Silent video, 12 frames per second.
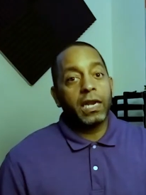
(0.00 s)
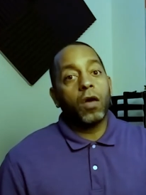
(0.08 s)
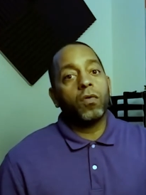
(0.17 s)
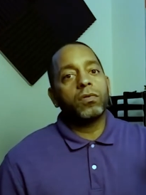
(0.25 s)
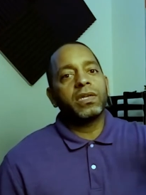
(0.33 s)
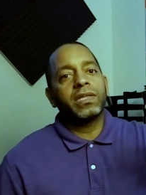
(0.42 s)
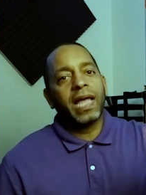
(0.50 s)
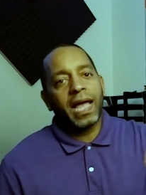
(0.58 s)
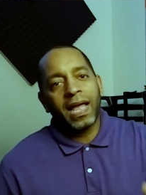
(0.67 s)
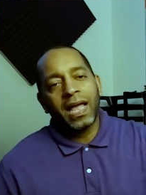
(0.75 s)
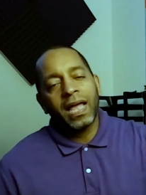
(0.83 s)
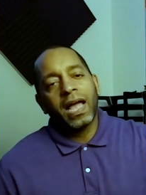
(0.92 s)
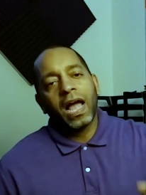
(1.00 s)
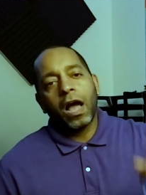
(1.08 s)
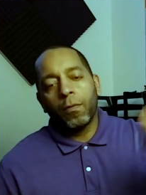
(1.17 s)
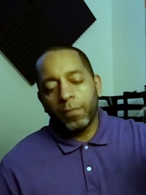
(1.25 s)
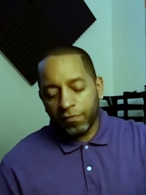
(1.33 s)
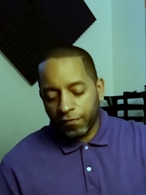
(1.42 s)
and not only that,
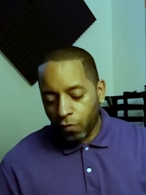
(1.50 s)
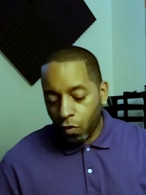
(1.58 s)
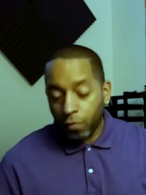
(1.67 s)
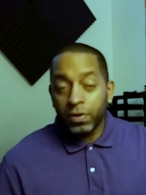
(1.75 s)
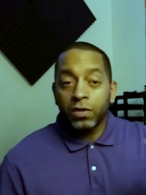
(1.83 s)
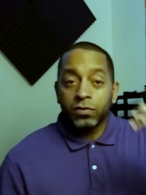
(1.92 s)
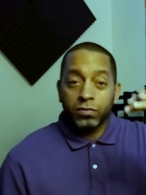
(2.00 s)
outperform.